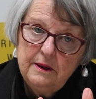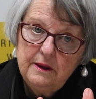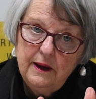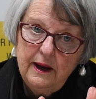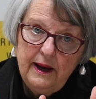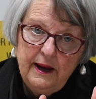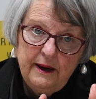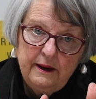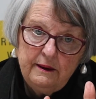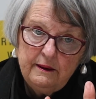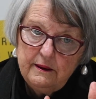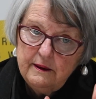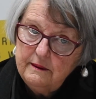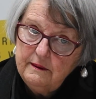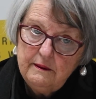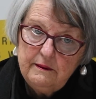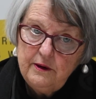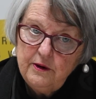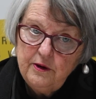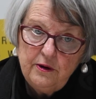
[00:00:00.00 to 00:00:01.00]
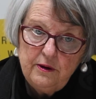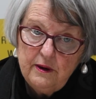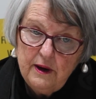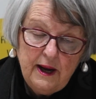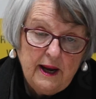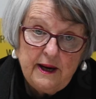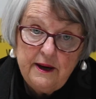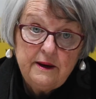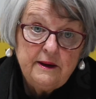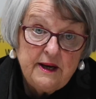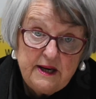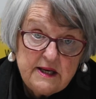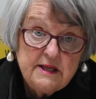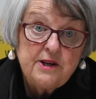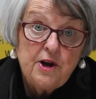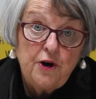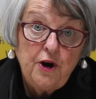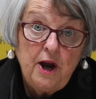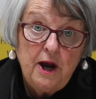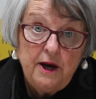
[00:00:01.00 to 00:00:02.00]
and it is
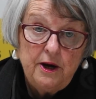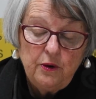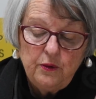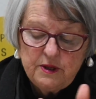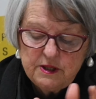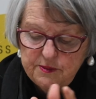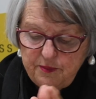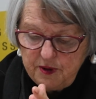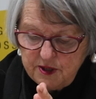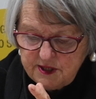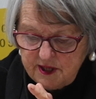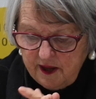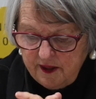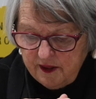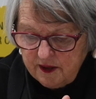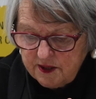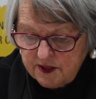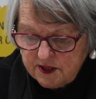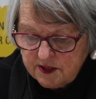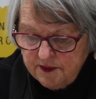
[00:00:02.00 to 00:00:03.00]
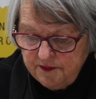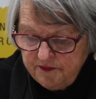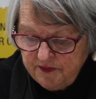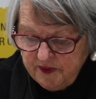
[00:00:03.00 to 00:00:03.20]
okay to express others.